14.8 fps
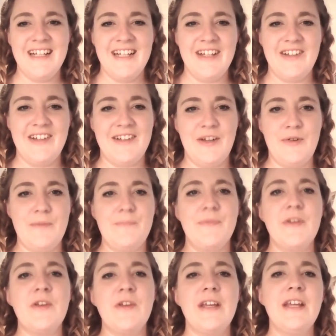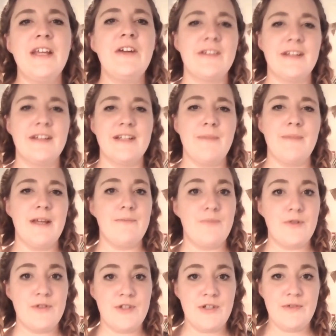So your ego center may
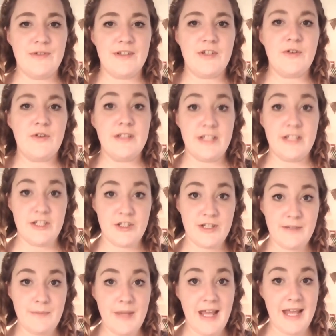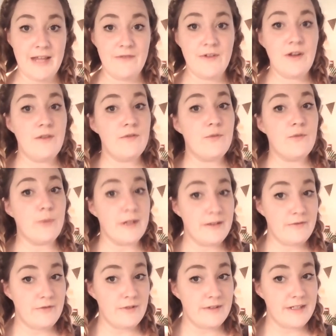produce conditioned behavior of
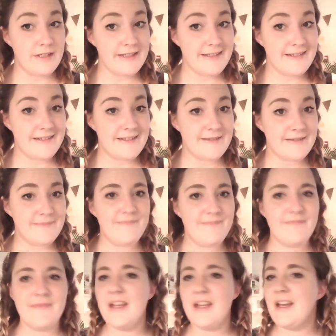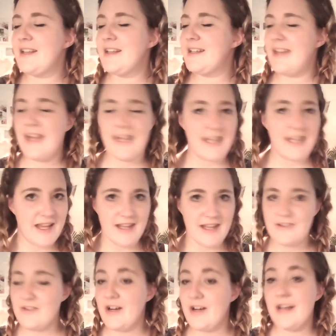willfulness.
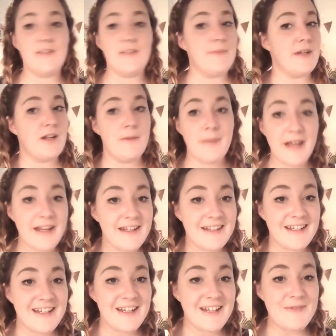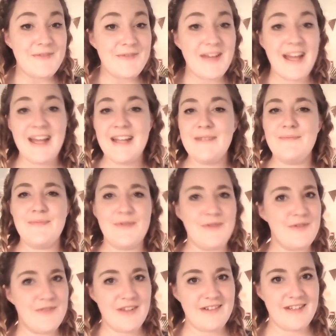Again, trying to be competitive and
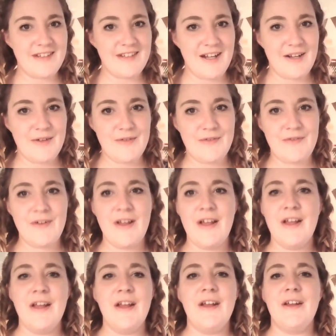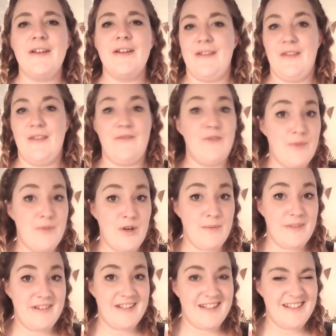prove yourself through
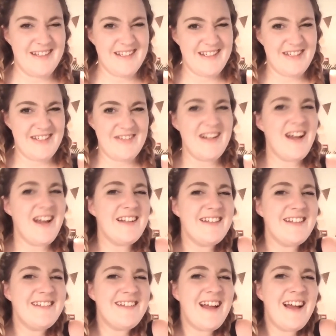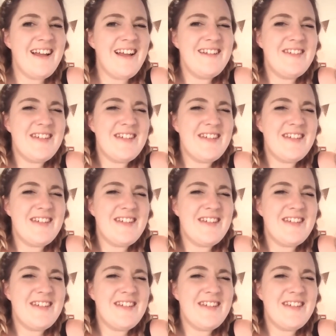promises that you're not designed to